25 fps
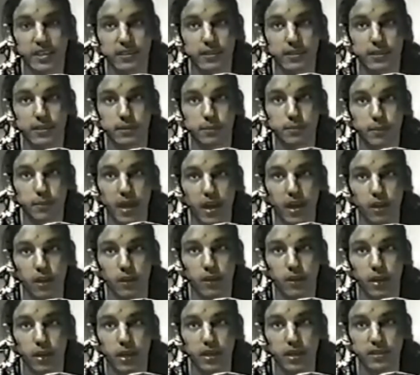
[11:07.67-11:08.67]
it's
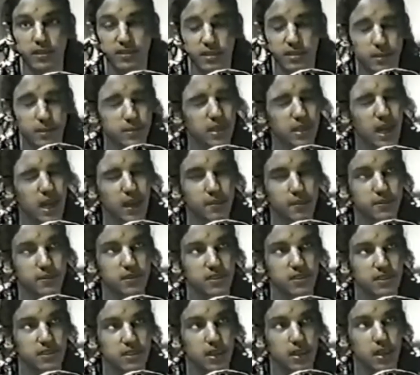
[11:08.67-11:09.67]
metal.
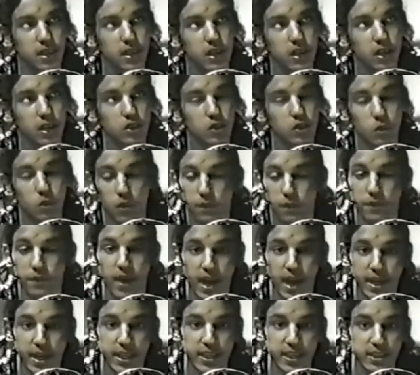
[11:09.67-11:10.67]
Sometimes you will
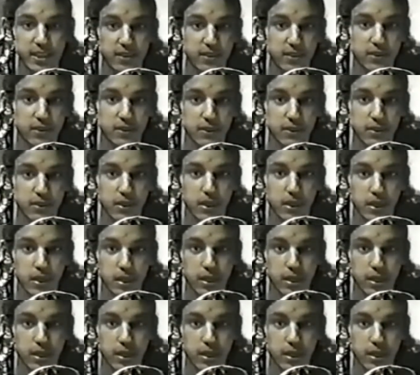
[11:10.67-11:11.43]
find it's